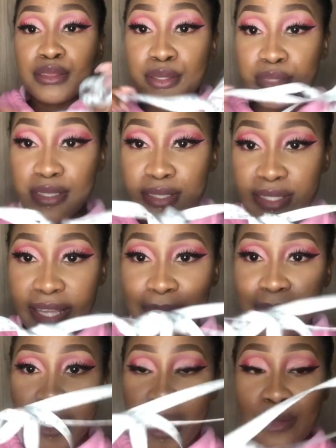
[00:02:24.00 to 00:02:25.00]
This is the tape
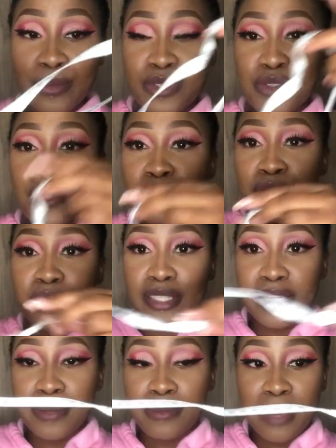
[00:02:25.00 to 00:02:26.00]
that I was using to
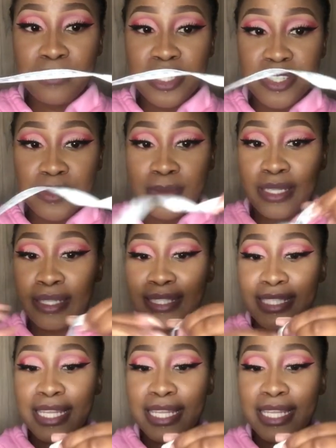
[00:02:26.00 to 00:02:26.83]
get my measurements.